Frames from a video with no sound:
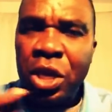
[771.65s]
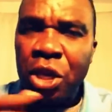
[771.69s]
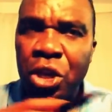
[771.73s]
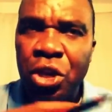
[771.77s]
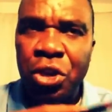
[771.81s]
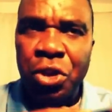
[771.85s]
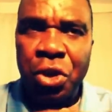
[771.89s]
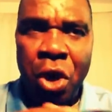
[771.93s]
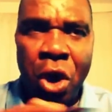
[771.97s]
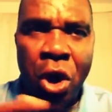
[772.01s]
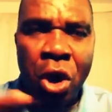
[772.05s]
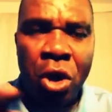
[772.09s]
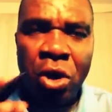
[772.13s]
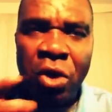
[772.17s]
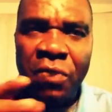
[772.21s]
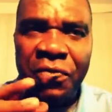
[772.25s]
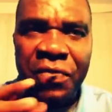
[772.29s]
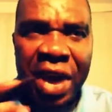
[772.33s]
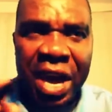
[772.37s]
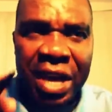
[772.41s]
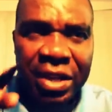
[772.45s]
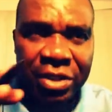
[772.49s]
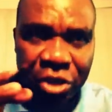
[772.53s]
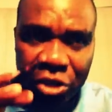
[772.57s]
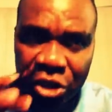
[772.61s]
in all
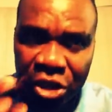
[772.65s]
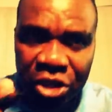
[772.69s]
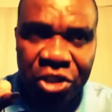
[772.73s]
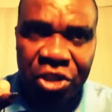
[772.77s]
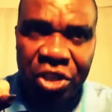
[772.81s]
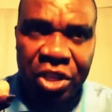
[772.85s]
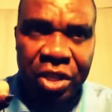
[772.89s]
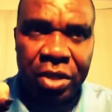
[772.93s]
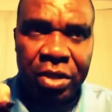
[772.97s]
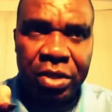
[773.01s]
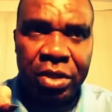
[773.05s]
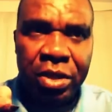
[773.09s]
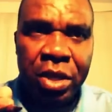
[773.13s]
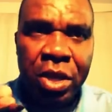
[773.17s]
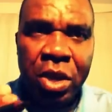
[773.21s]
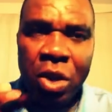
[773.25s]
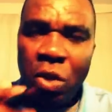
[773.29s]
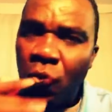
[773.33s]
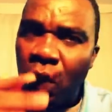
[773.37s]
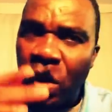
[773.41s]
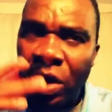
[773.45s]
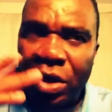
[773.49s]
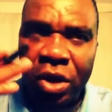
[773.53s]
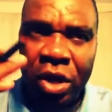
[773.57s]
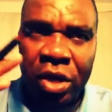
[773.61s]
of our teachings,
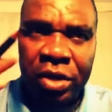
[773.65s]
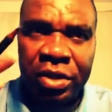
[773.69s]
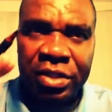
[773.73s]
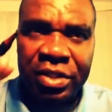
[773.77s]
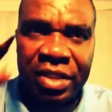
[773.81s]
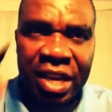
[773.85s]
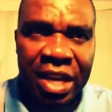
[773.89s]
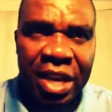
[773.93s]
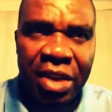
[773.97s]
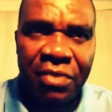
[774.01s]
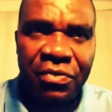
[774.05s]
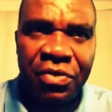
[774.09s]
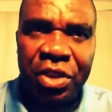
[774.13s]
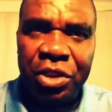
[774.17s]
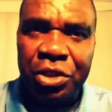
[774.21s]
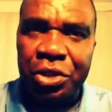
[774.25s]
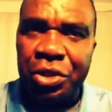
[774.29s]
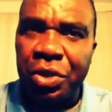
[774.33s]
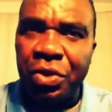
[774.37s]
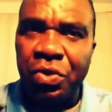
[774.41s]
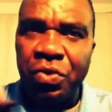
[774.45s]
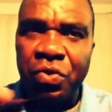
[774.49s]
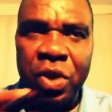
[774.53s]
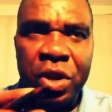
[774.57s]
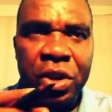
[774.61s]
whether on
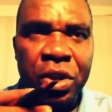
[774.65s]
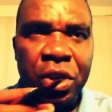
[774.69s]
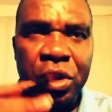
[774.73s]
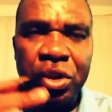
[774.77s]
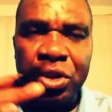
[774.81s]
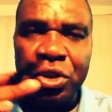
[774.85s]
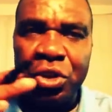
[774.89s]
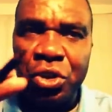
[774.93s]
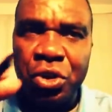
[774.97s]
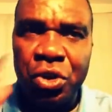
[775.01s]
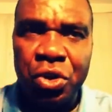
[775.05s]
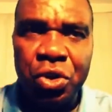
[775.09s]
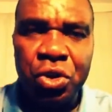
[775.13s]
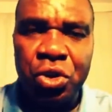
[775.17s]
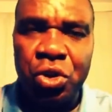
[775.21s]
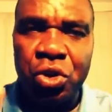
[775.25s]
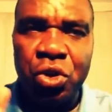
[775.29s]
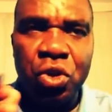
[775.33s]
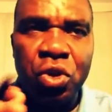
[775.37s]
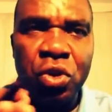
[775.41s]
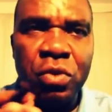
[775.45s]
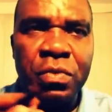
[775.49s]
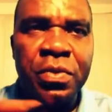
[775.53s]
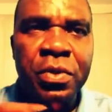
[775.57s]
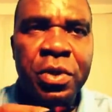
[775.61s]
television, whether on
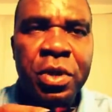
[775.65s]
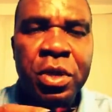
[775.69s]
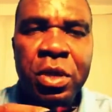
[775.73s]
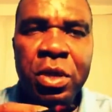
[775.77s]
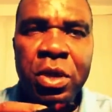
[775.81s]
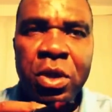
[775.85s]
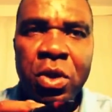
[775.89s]
YouTube,